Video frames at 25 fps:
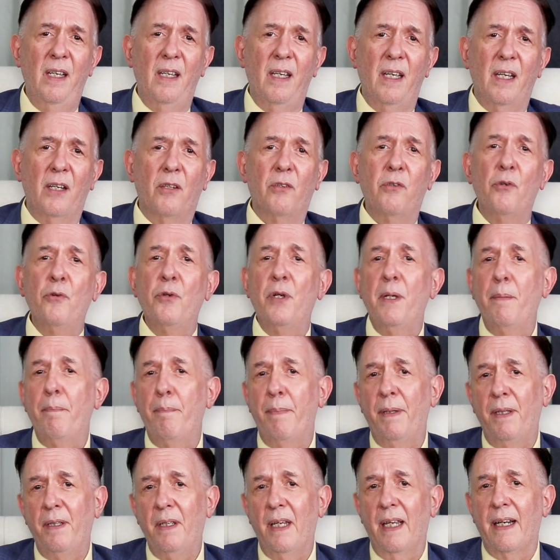including
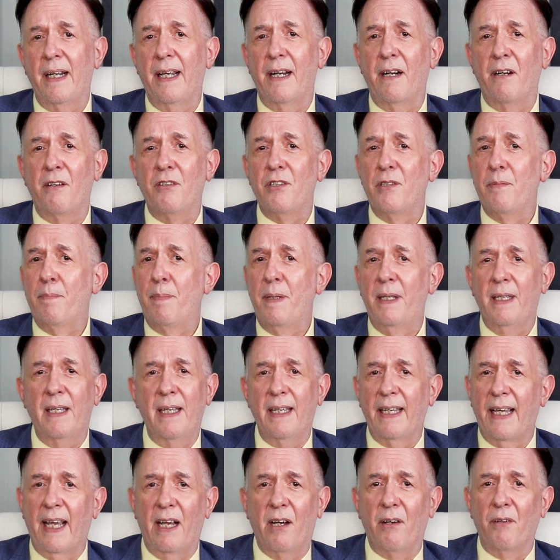billionaires
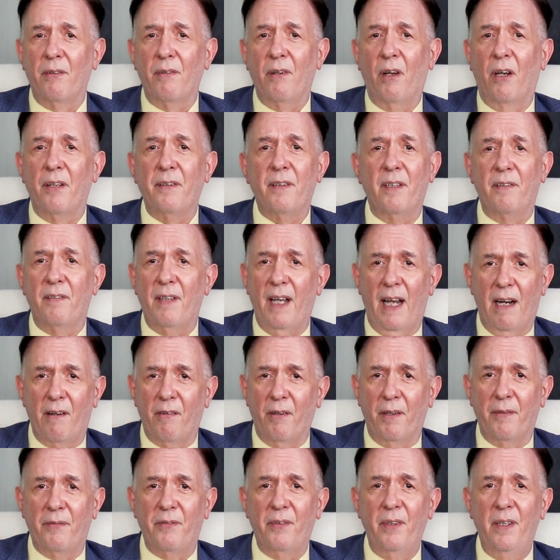speaking out on the
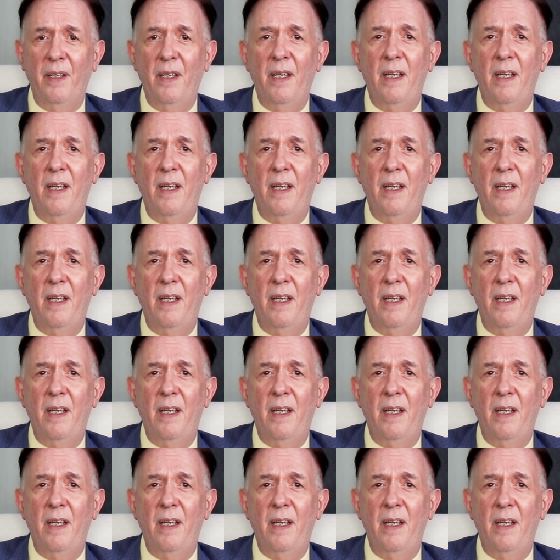tariffs.